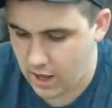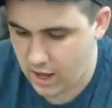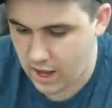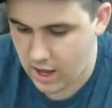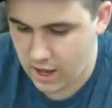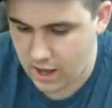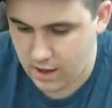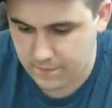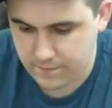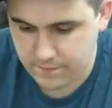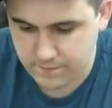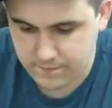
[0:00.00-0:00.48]

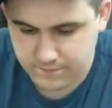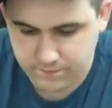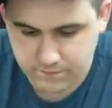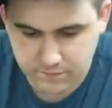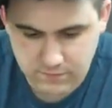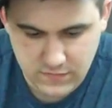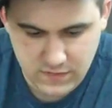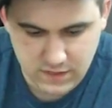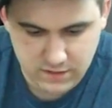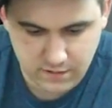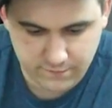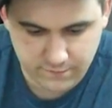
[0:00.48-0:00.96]
Um,
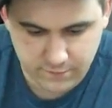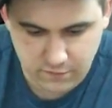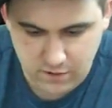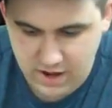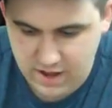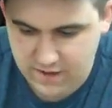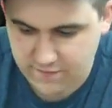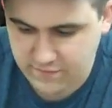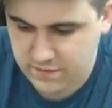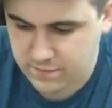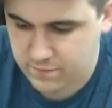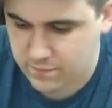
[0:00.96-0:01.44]
for
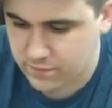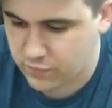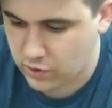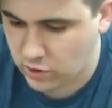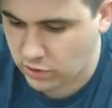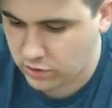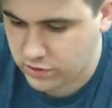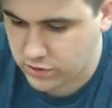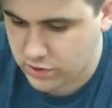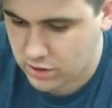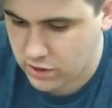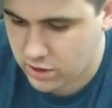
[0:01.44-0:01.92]
a heavy
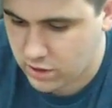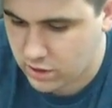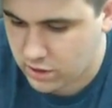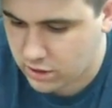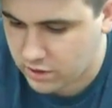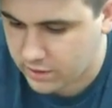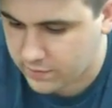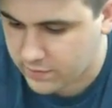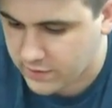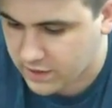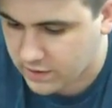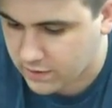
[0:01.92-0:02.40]

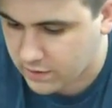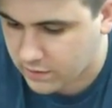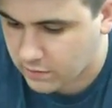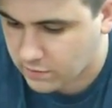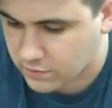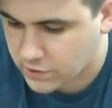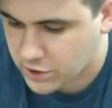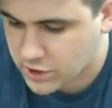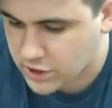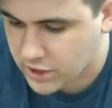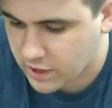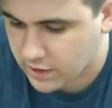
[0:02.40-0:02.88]
bolter, let me
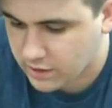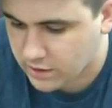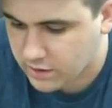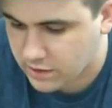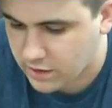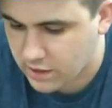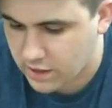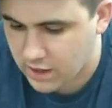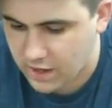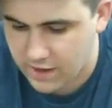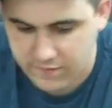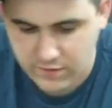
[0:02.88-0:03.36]
go check
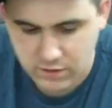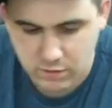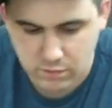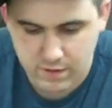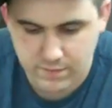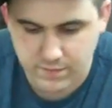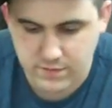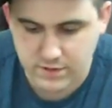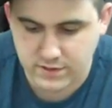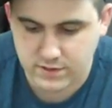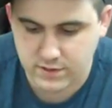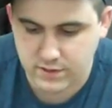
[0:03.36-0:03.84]
the heavy
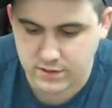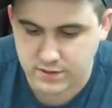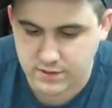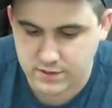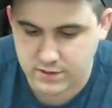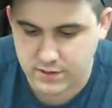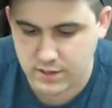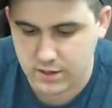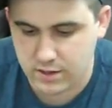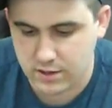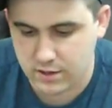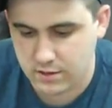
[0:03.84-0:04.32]
weapons
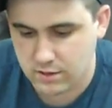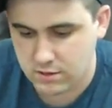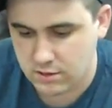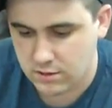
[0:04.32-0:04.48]
list here.